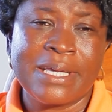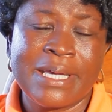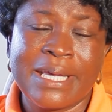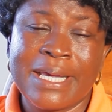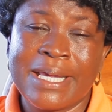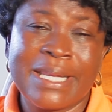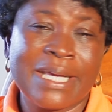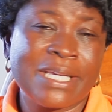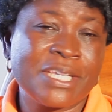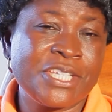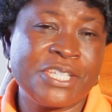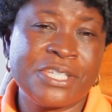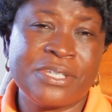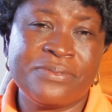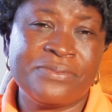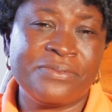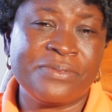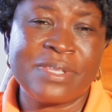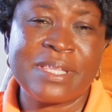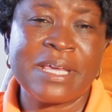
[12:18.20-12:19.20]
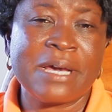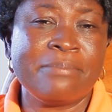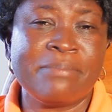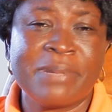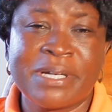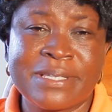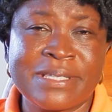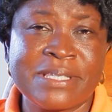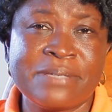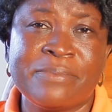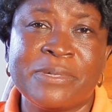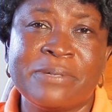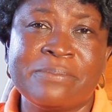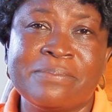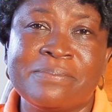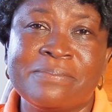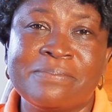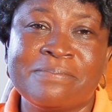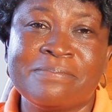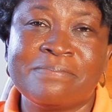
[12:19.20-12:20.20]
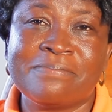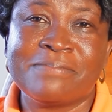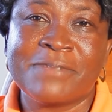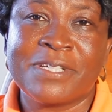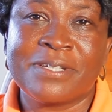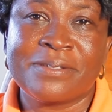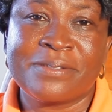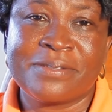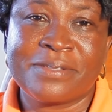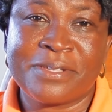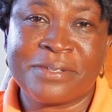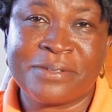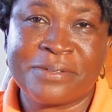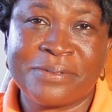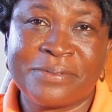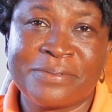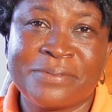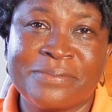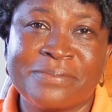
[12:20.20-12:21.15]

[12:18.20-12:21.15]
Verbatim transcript: and achieve their maximum. Thank you.